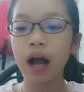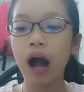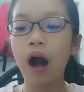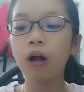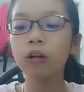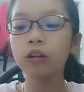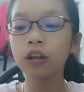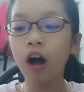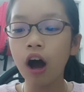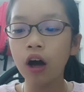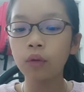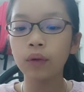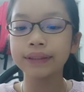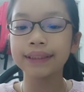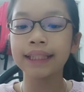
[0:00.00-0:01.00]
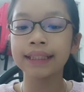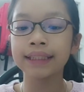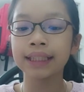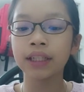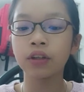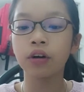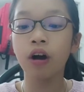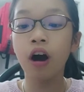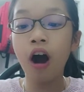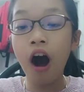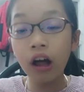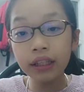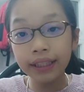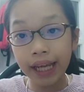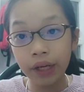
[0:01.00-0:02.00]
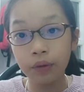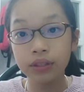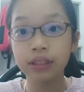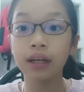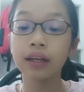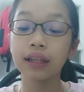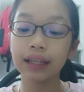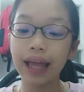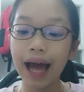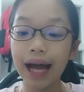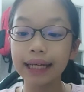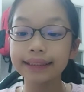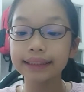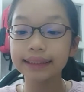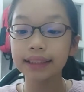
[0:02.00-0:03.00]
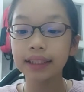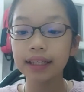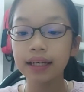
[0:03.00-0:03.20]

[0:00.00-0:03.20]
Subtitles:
How long was this little holiday was going to last?